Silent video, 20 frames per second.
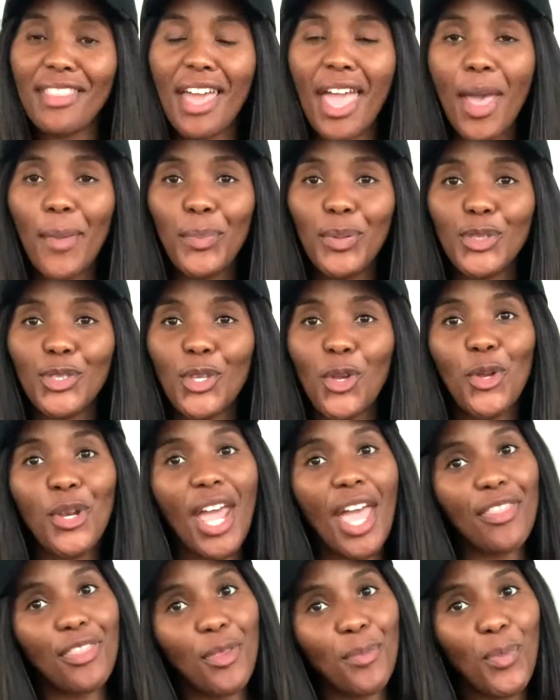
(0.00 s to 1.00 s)
episode
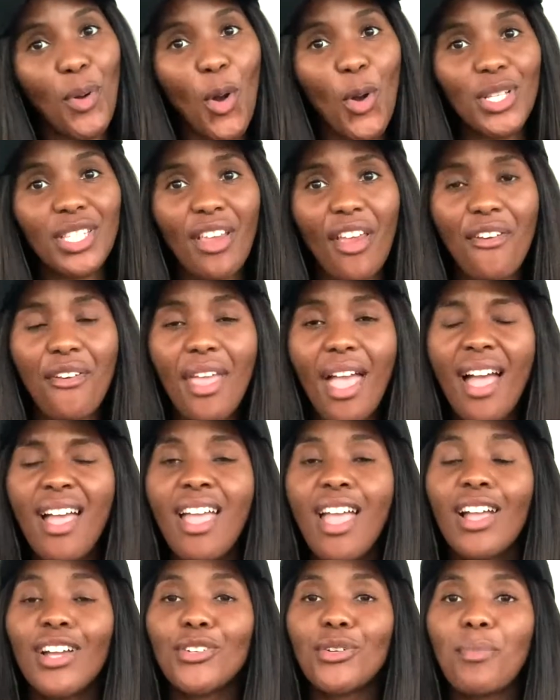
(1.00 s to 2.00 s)
at the pause area.
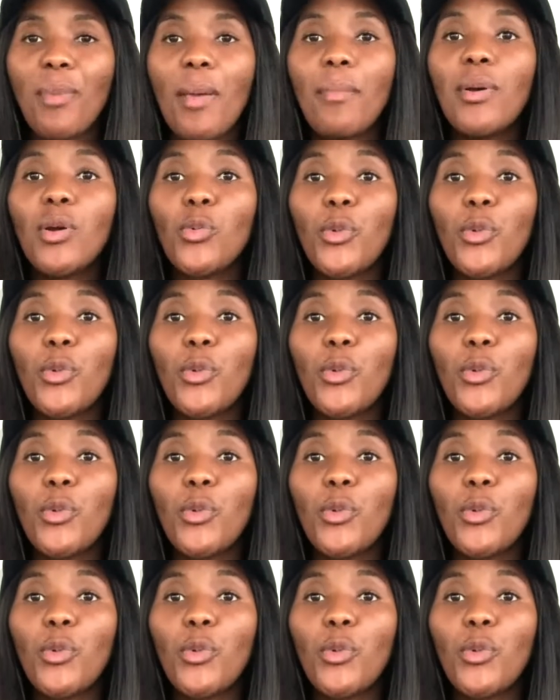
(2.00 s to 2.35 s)
Remember,